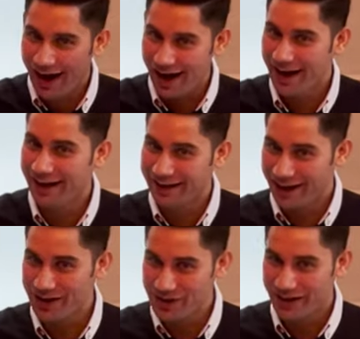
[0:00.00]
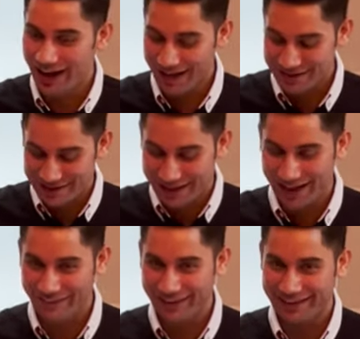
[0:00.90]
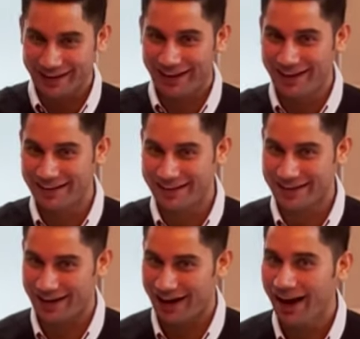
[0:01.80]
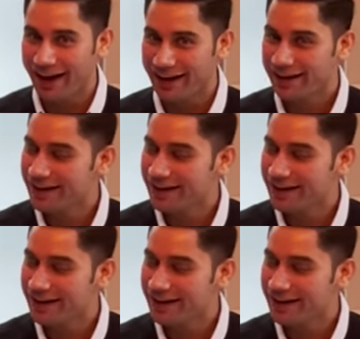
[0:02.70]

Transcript: And I dare you guys give it a try.